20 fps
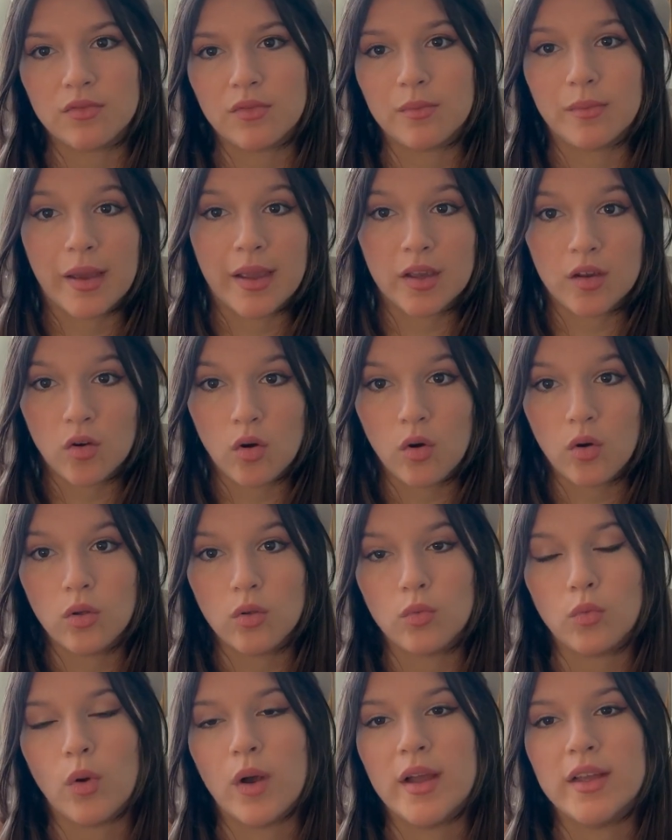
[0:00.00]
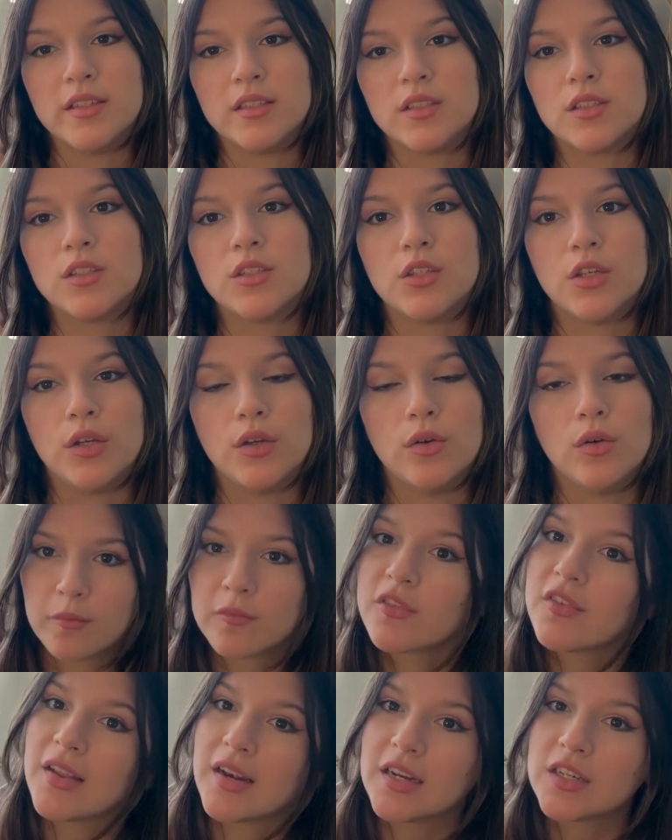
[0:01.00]
and my goal was to
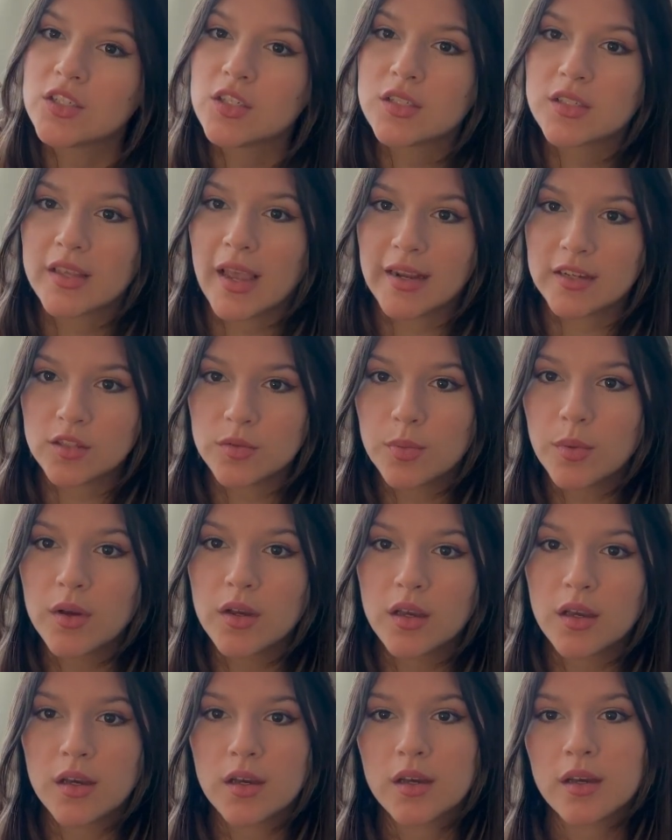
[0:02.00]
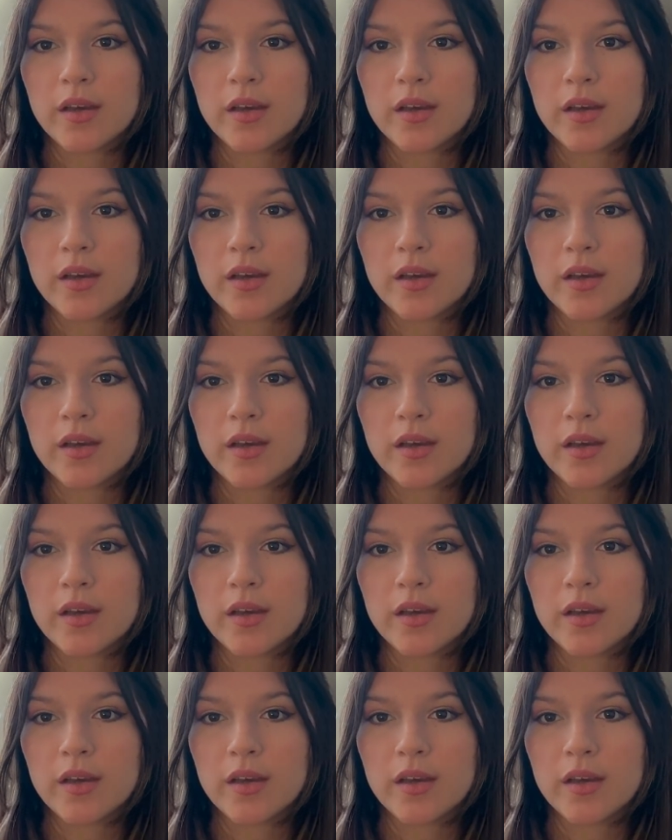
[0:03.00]
finish a sketchbook